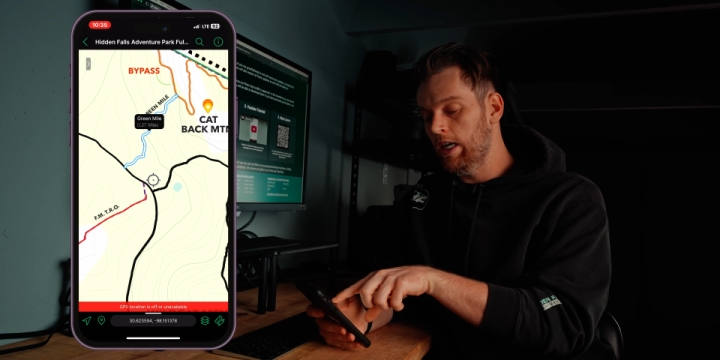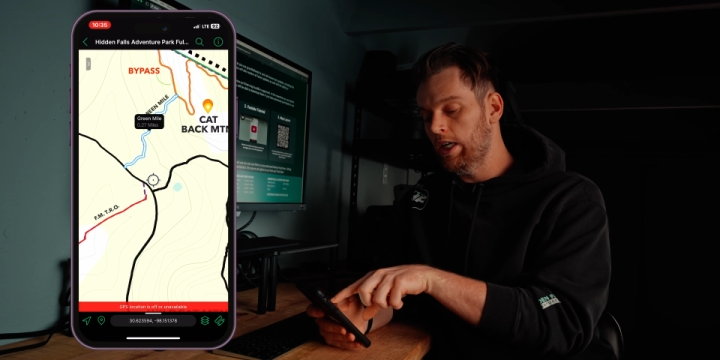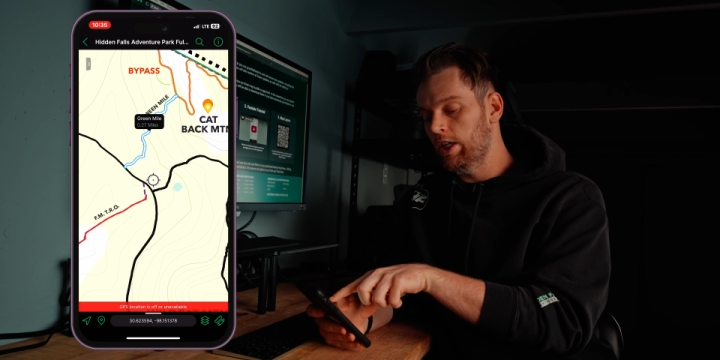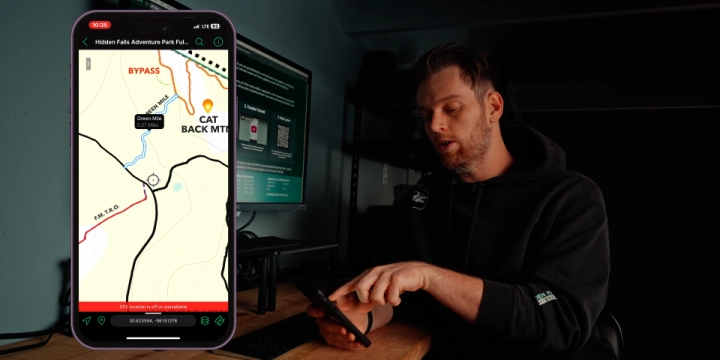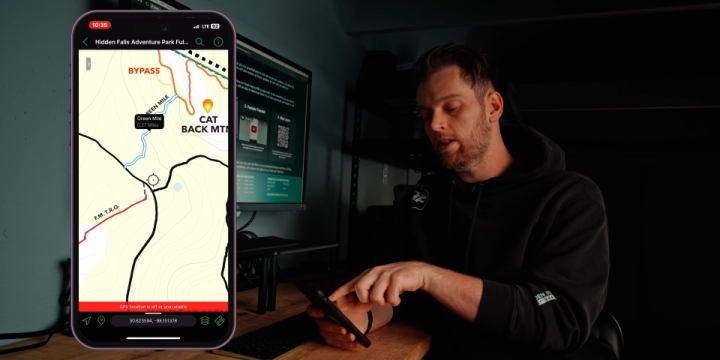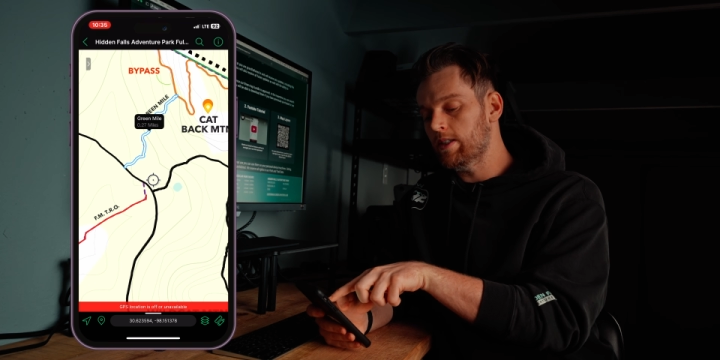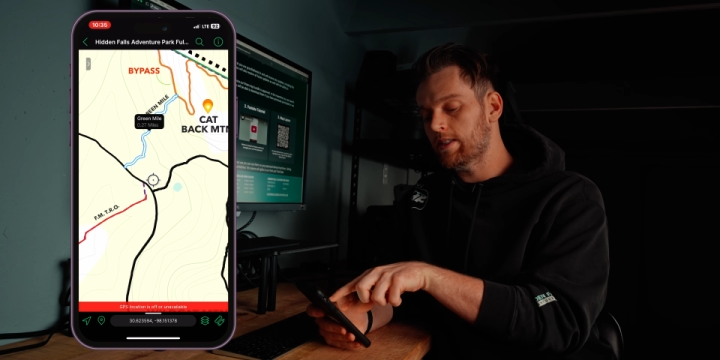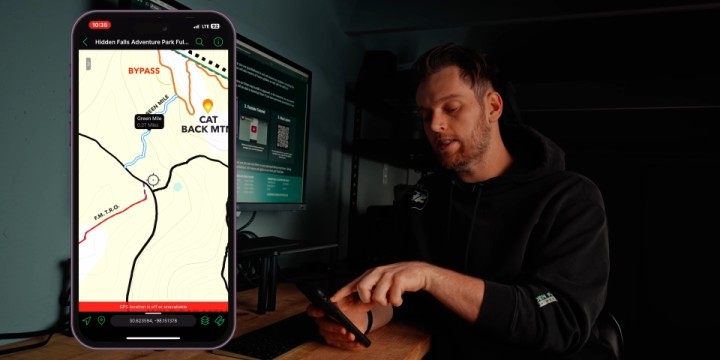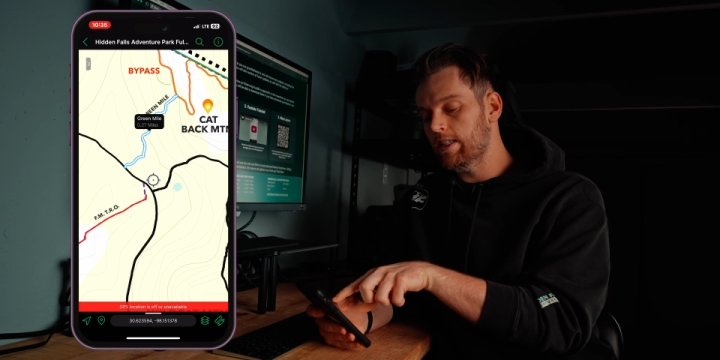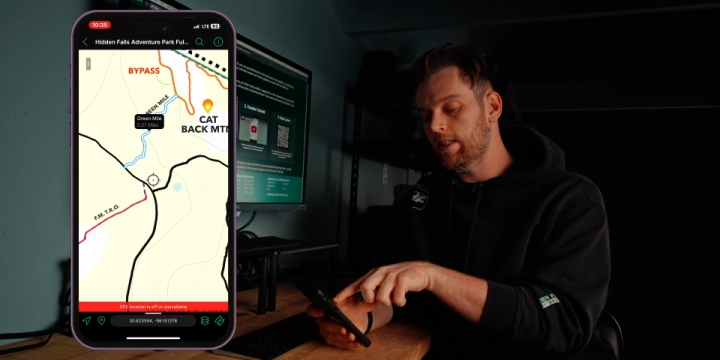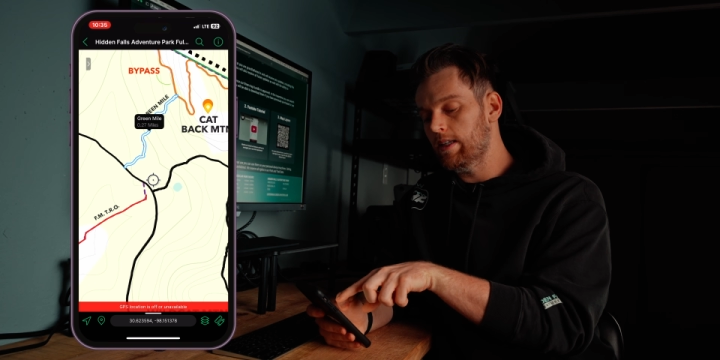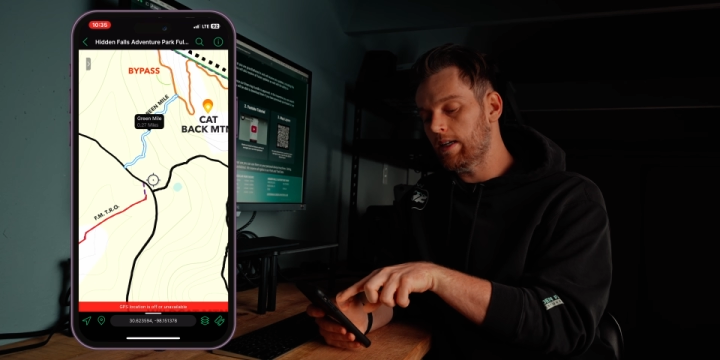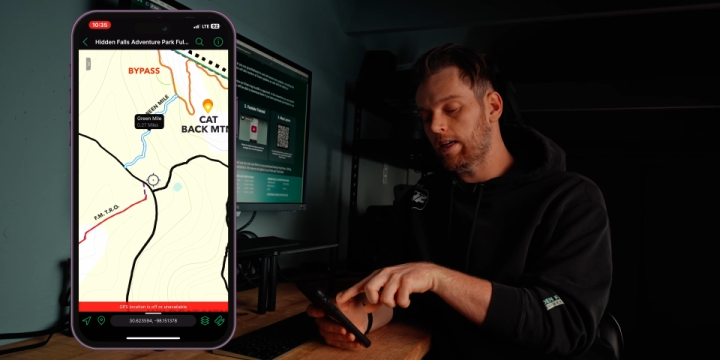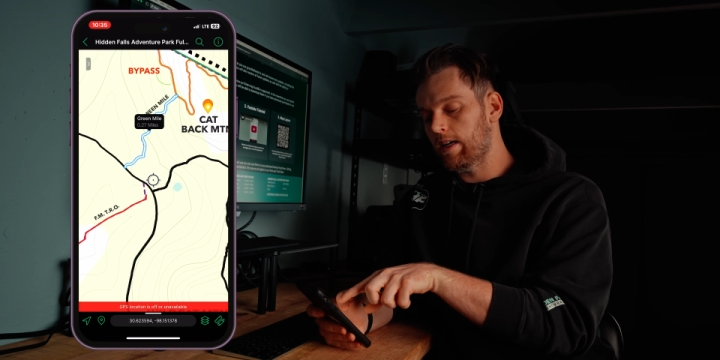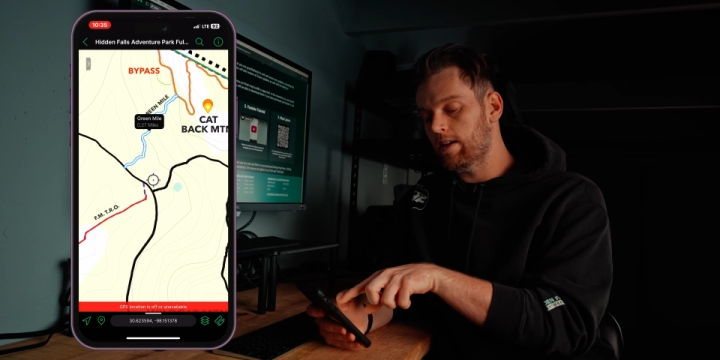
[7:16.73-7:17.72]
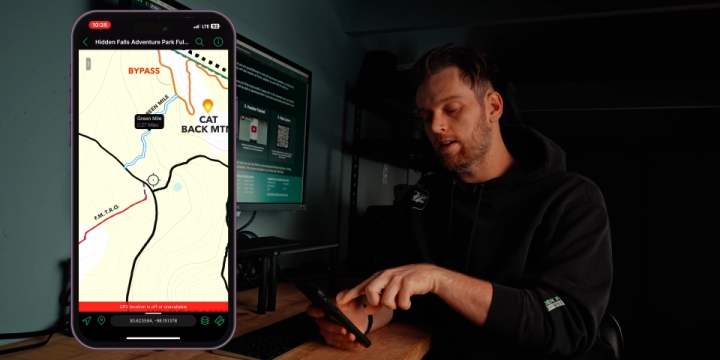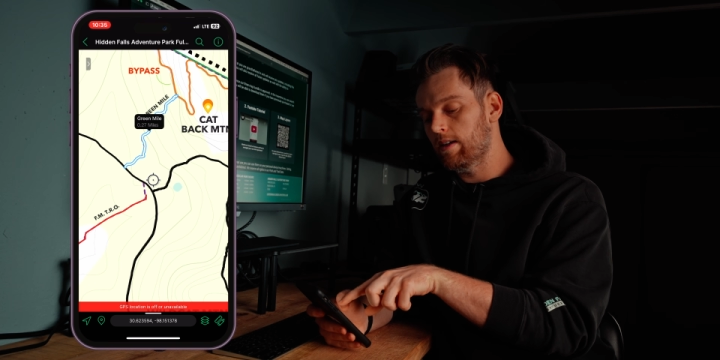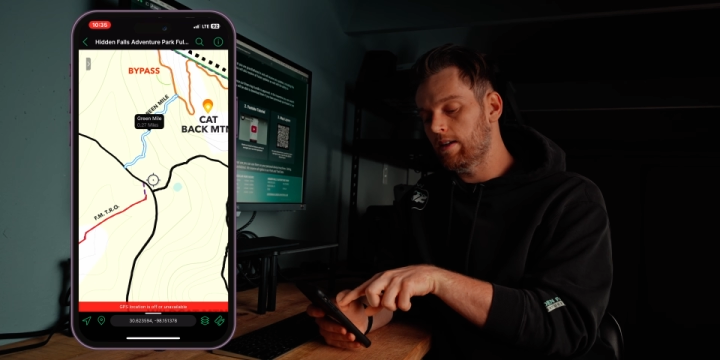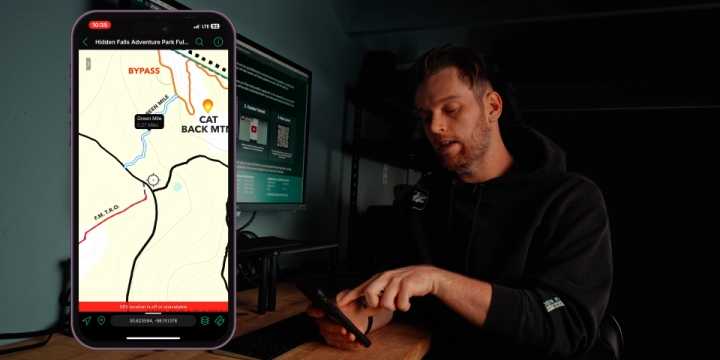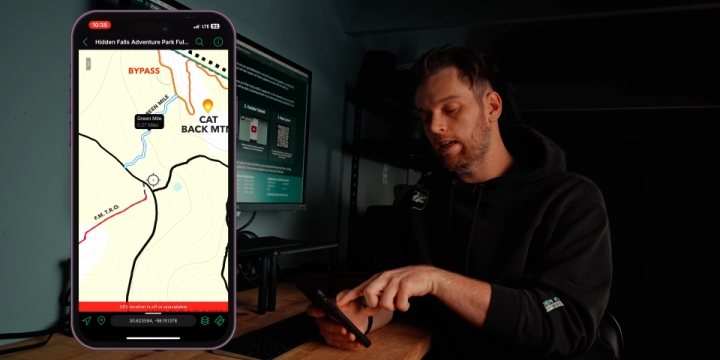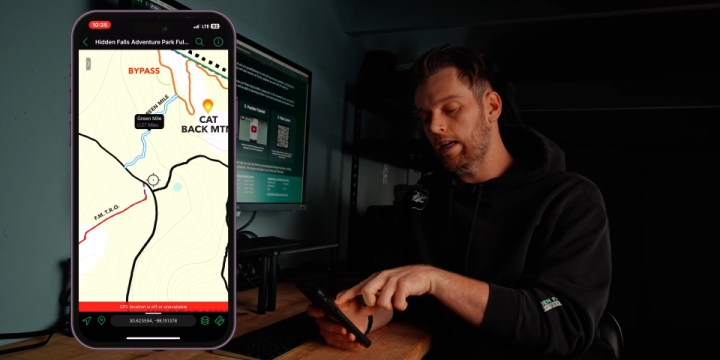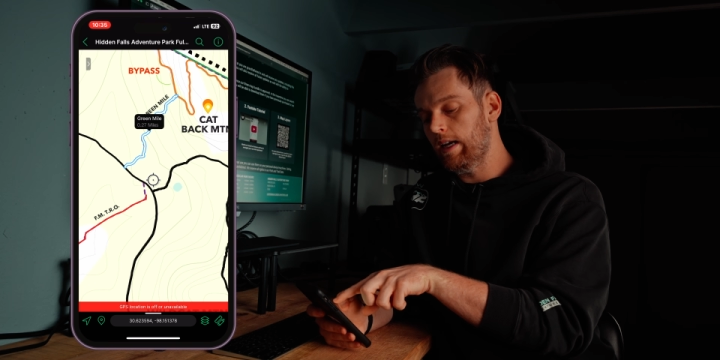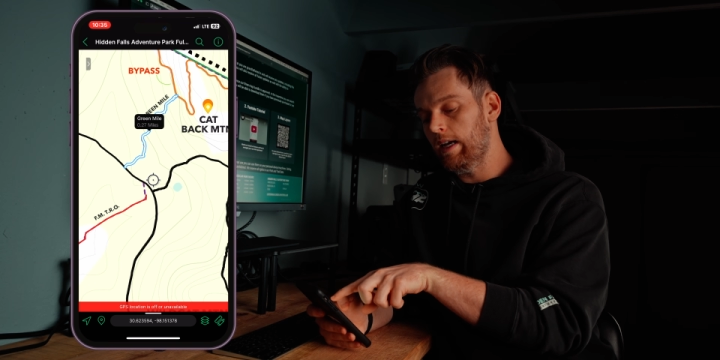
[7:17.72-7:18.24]
You can see that
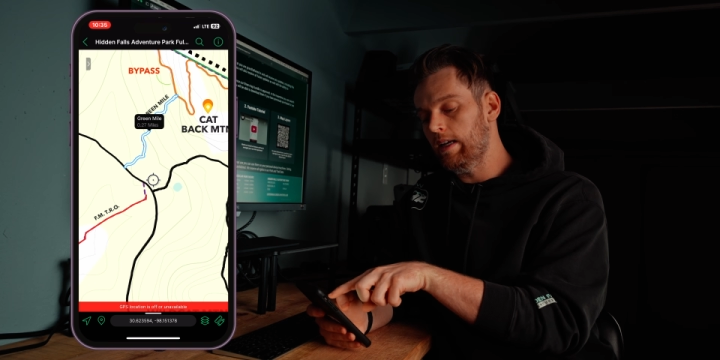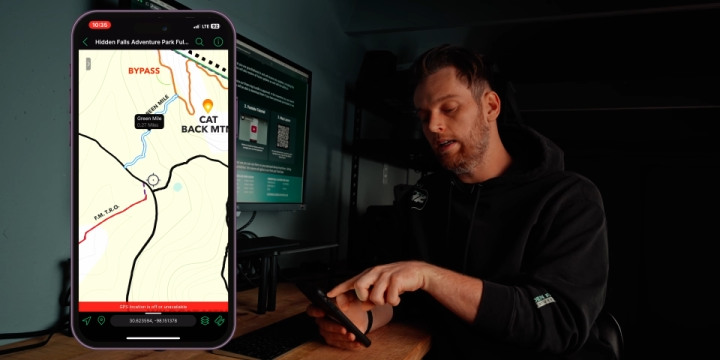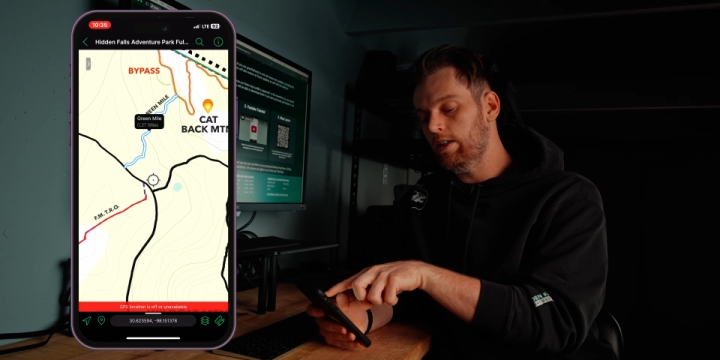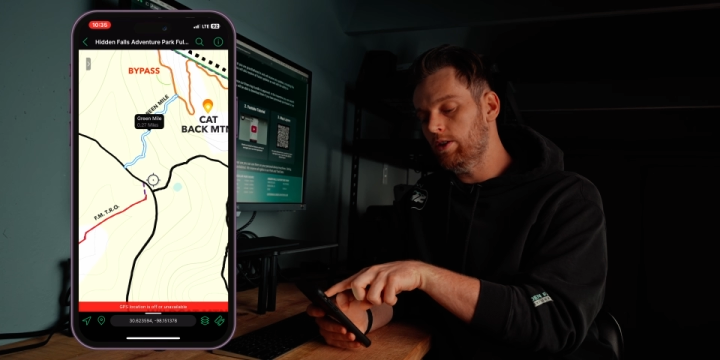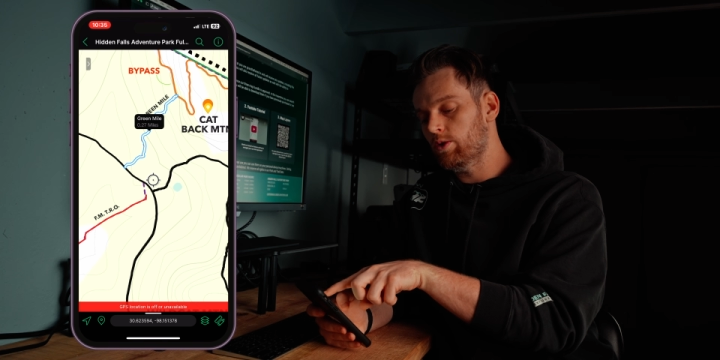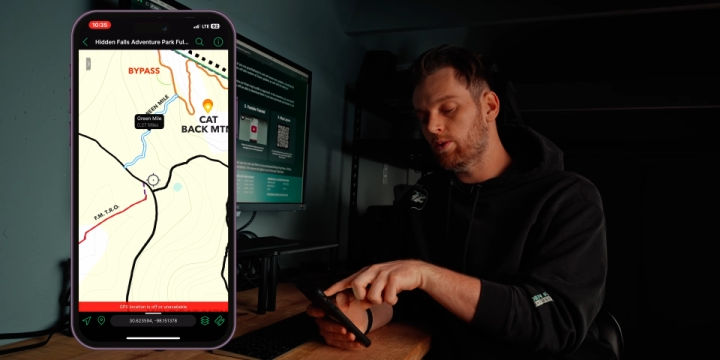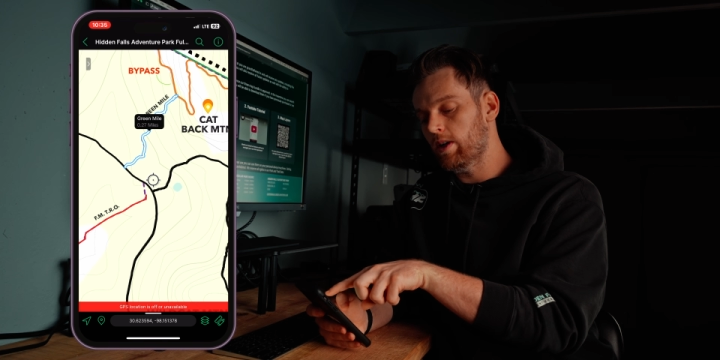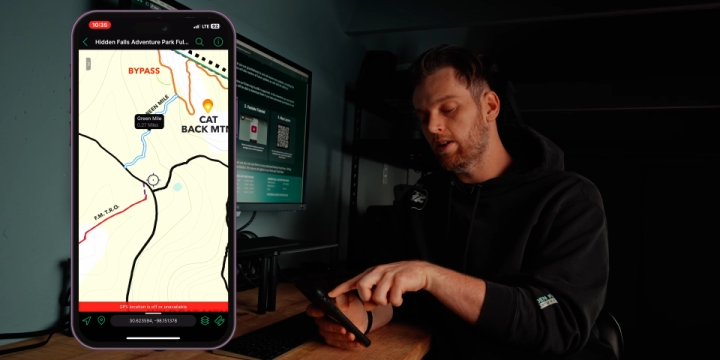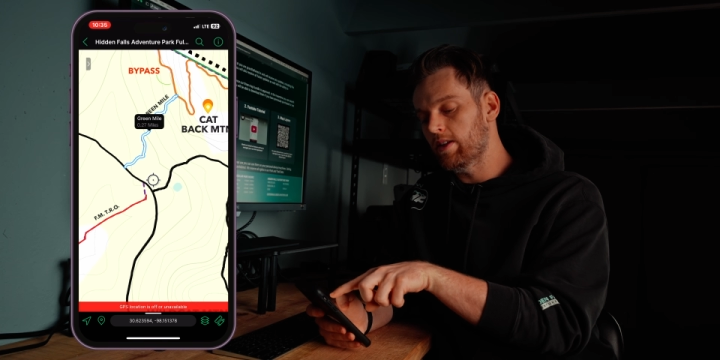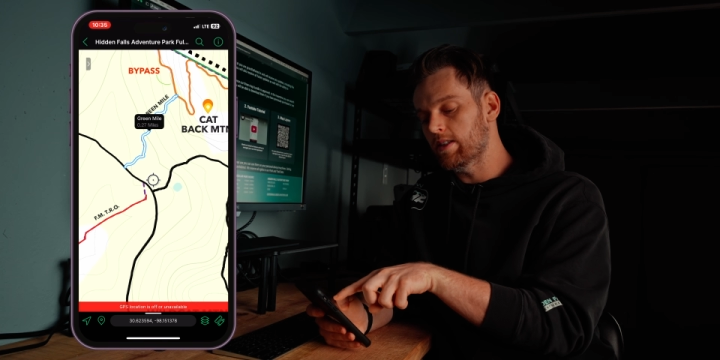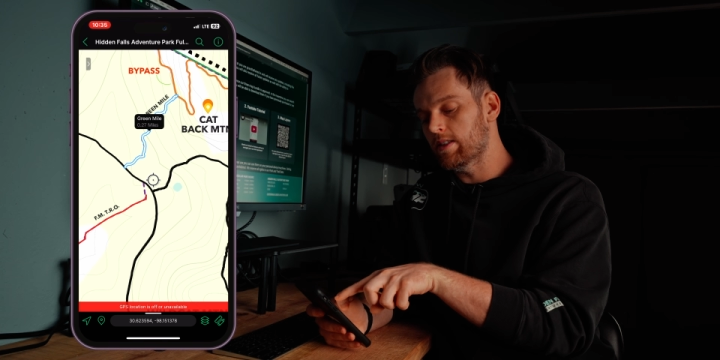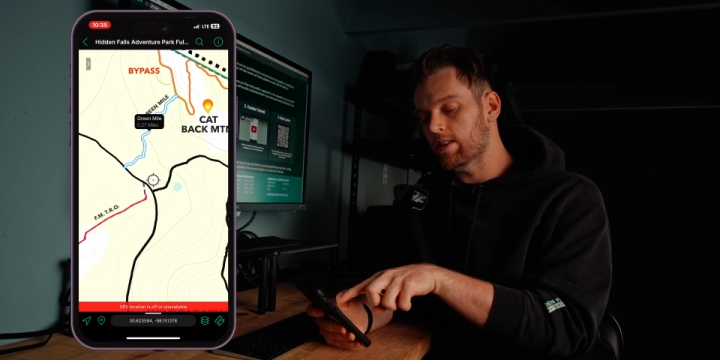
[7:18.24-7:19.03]
any trail that's